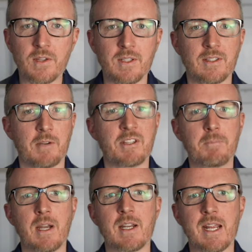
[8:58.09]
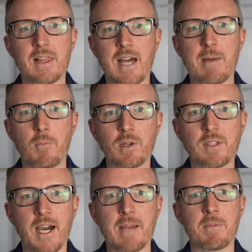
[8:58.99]
since I was spending a lot more
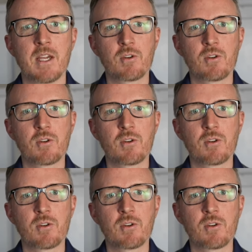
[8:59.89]
time